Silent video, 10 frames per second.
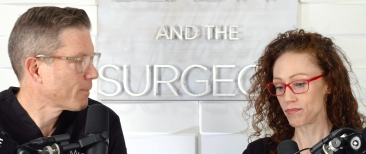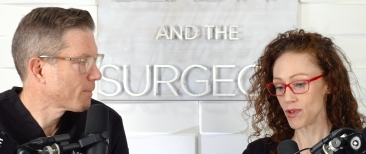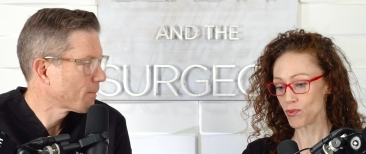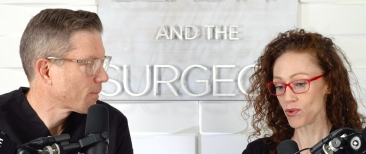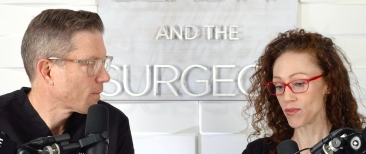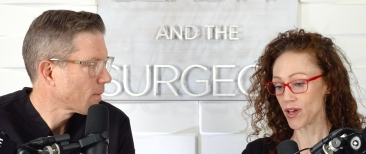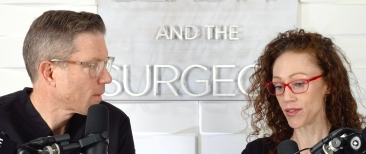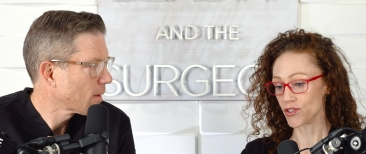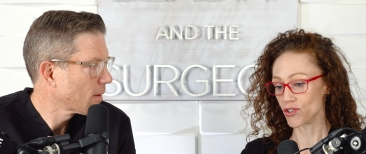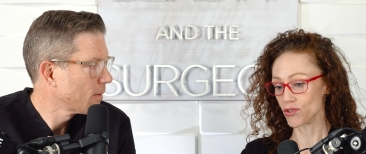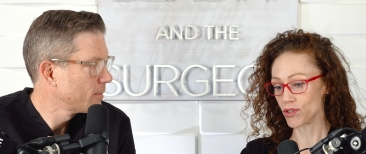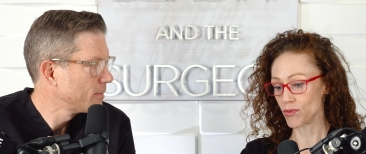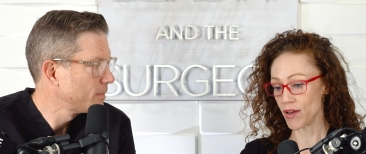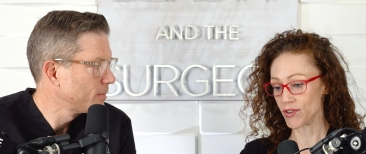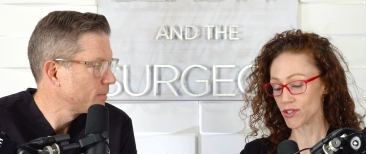Speaker 1: people who have health issues
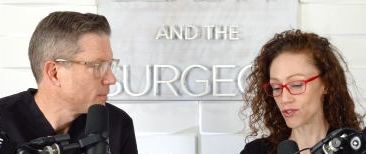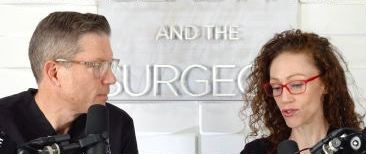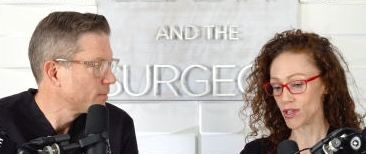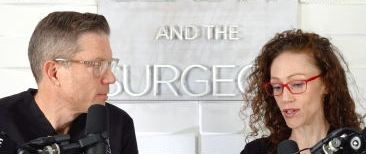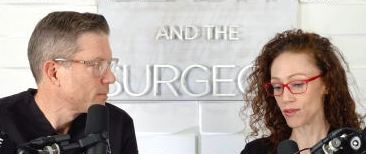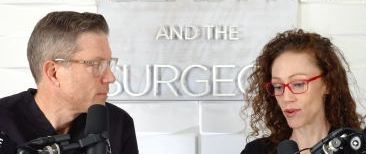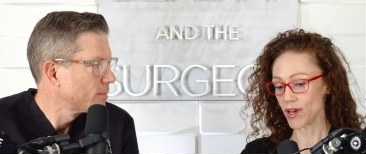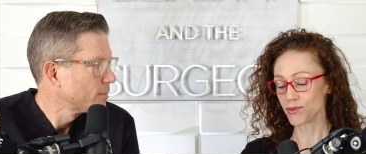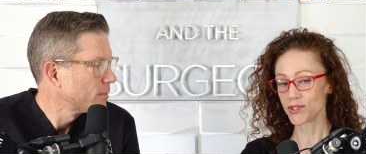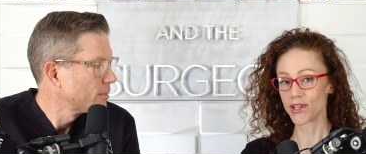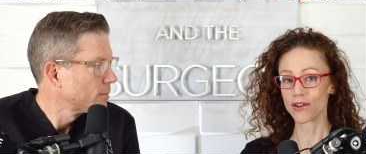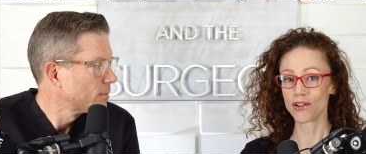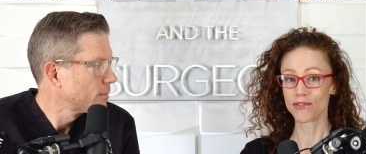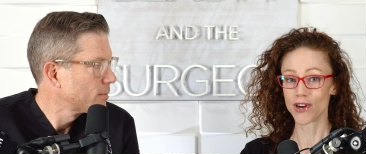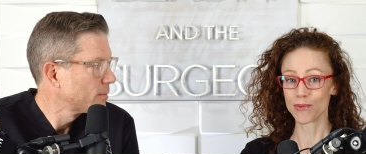having surgery, as we say in
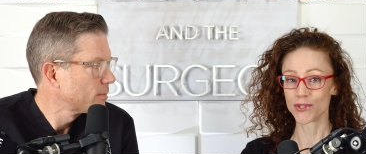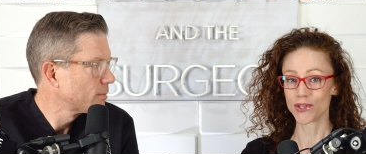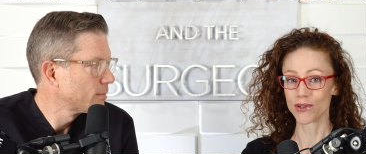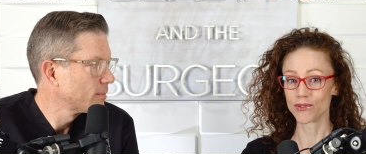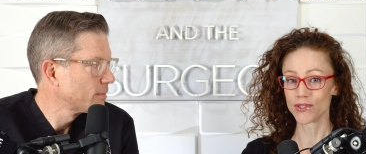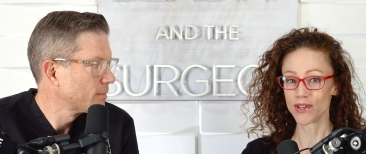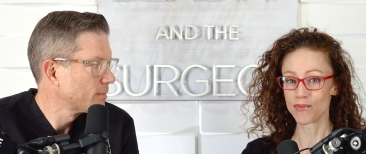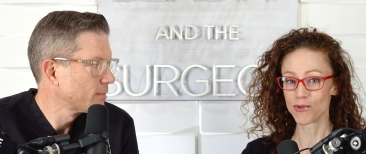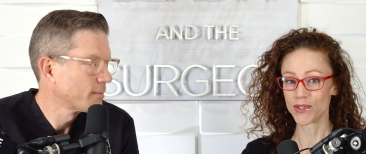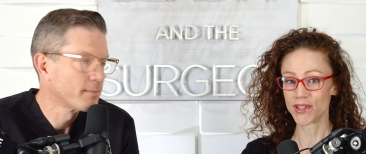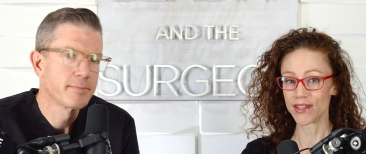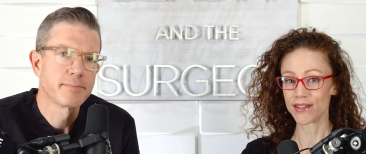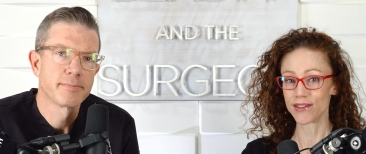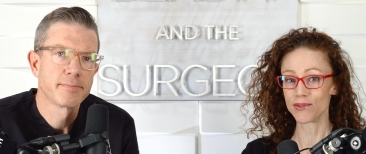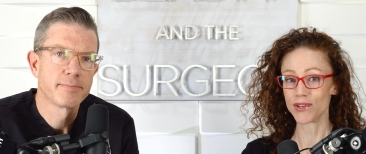all of our episodes, the number one thing
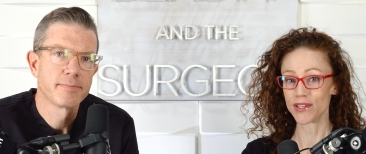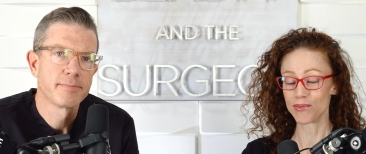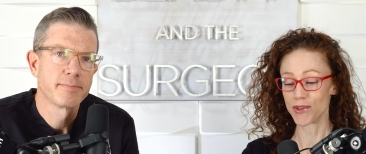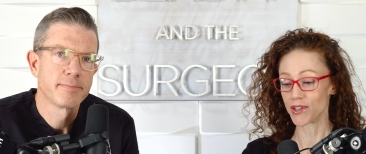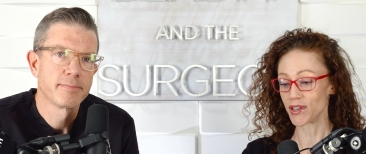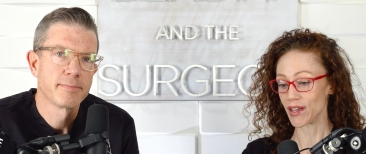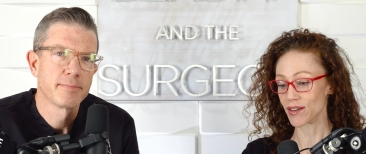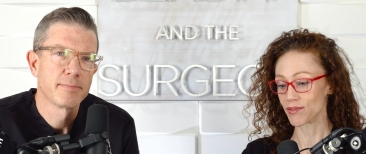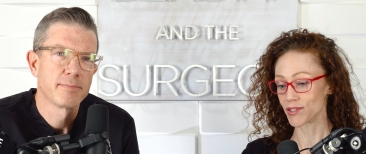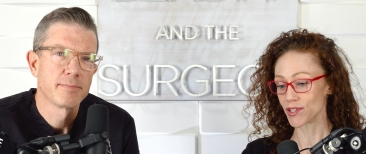that you need to be a good candidate for